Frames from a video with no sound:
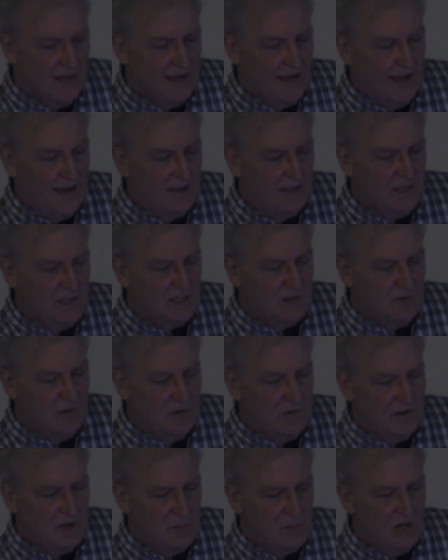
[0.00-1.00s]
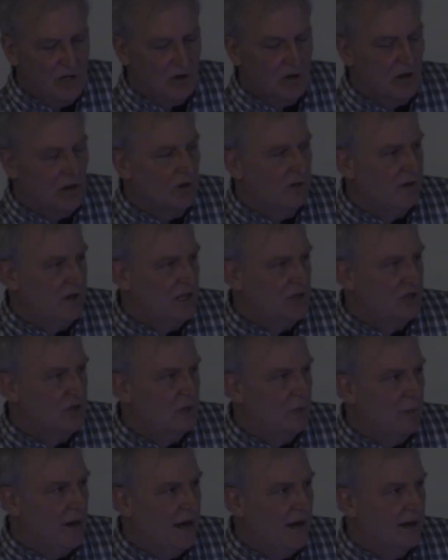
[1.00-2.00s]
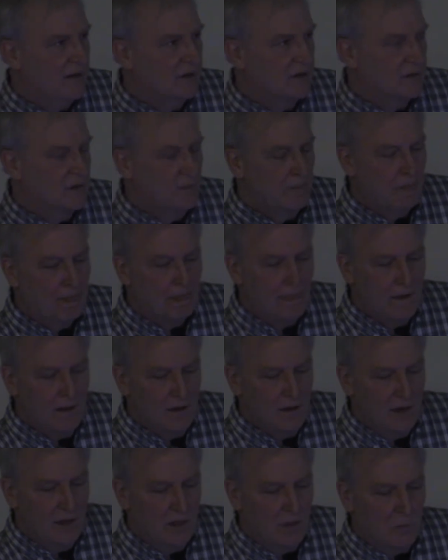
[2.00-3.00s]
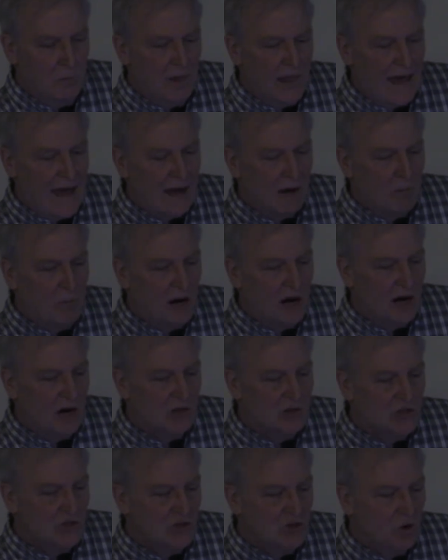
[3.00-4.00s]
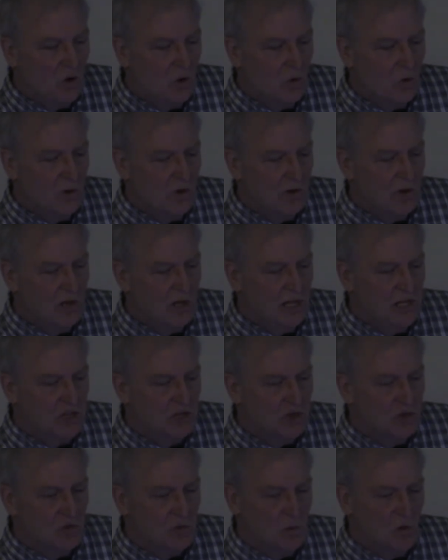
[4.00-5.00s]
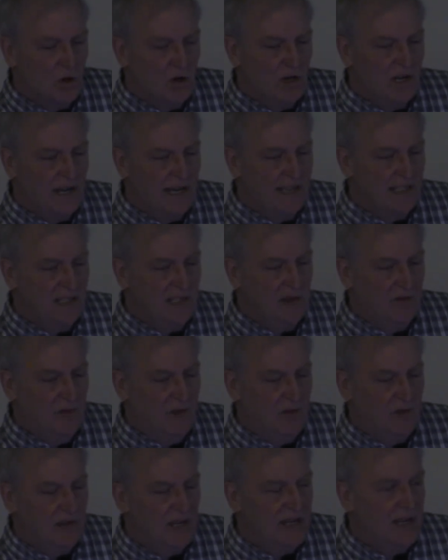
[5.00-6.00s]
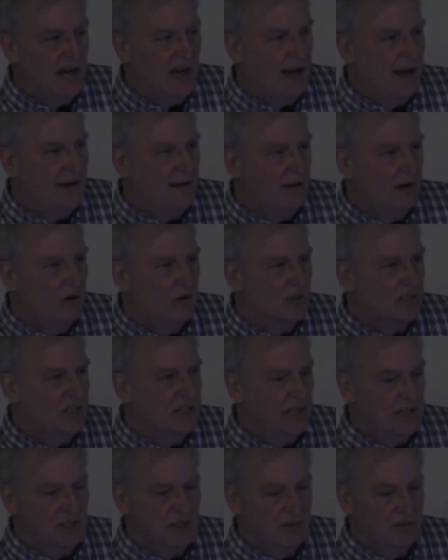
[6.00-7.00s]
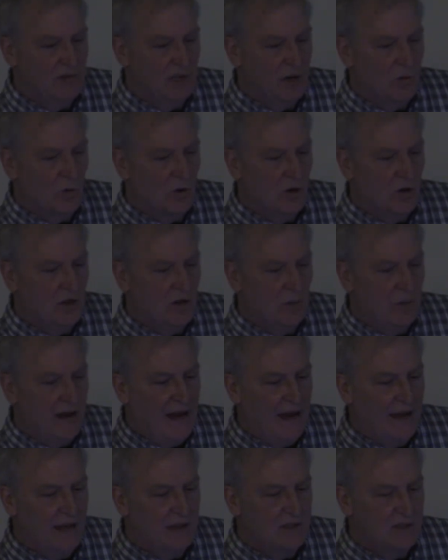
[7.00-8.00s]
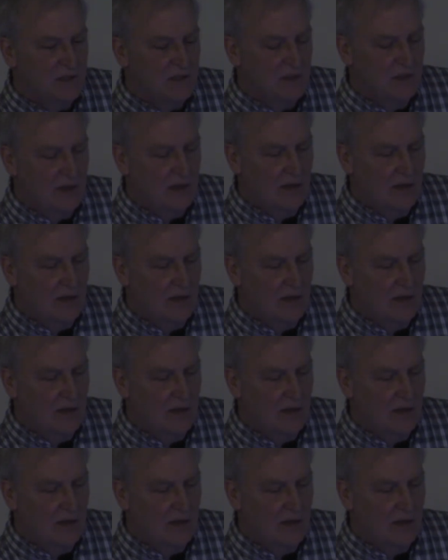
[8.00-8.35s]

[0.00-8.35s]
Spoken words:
and these 50-meter elevation bands. And the black bars show where the glaciers were in 1959, how extensive they were in the bands.